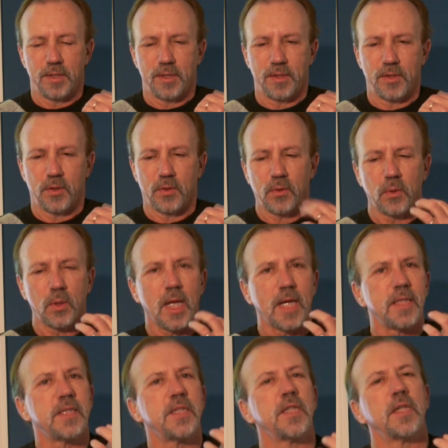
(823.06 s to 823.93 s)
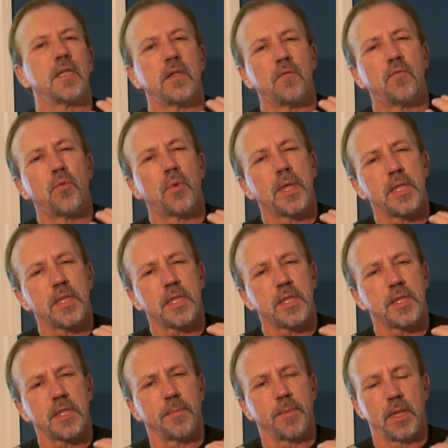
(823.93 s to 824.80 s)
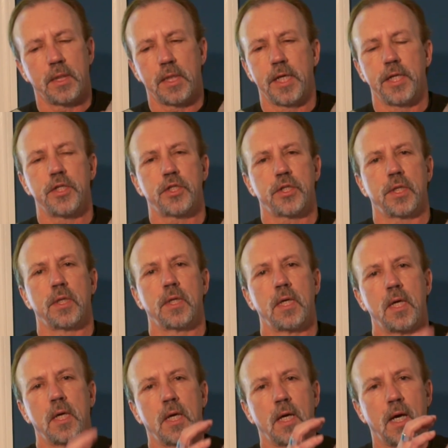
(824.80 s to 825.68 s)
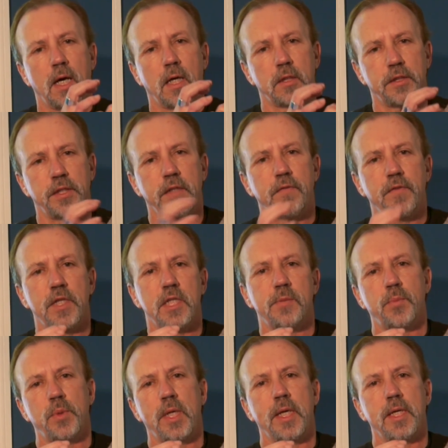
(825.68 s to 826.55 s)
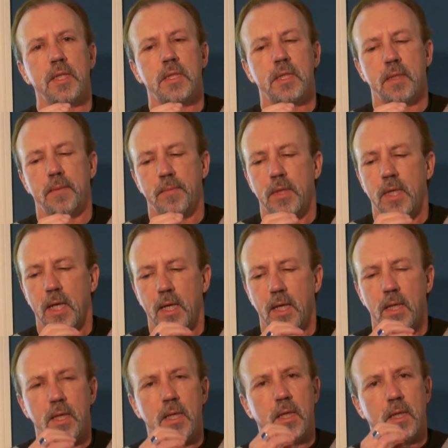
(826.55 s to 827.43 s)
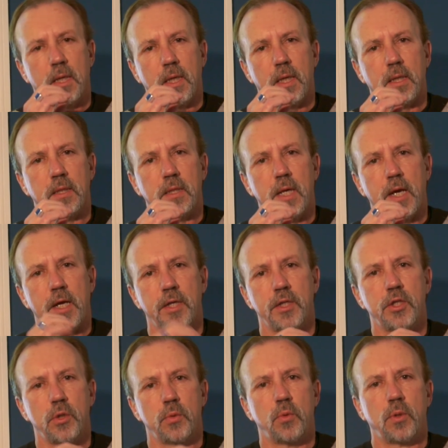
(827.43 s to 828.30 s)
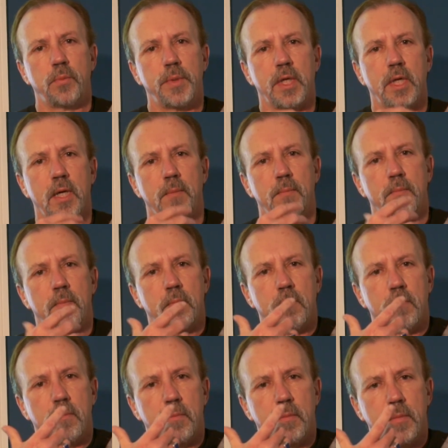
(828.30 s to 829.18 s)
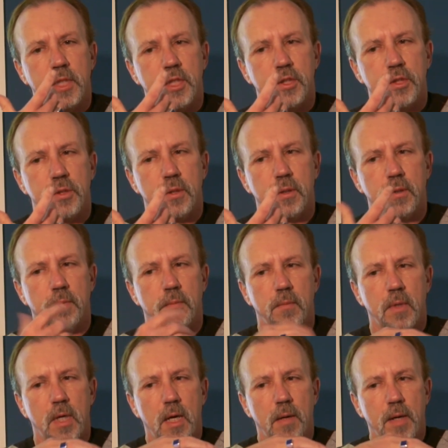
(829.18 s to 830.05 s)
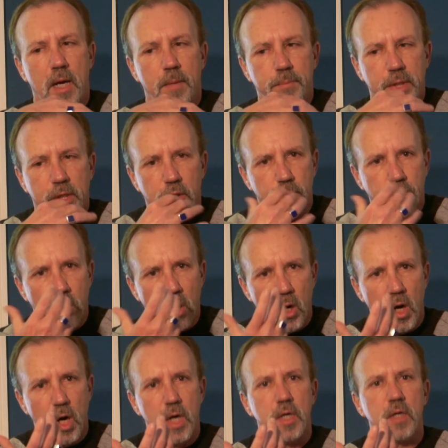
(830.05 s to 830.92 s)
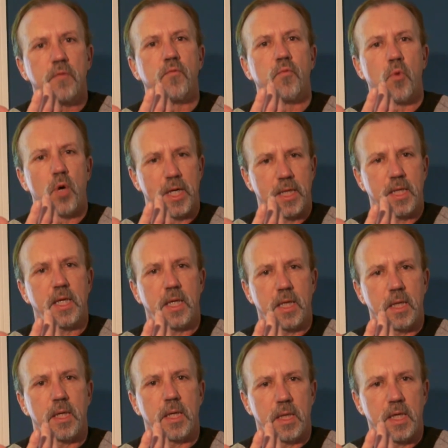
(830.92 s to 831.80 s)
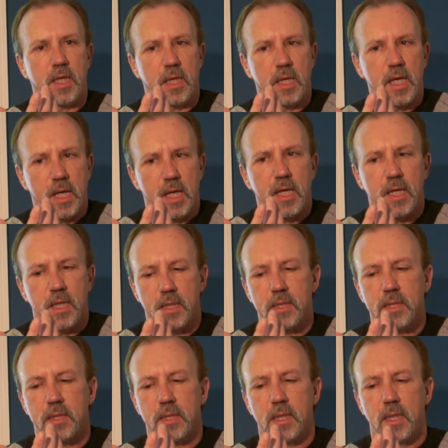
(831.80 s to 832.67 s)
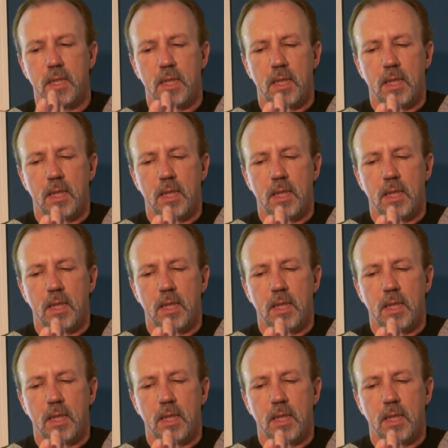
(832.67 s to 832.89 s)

the whole idea of what is a simulation. I'll leave this plane someday, and Andrew will become a bigger part of what he is,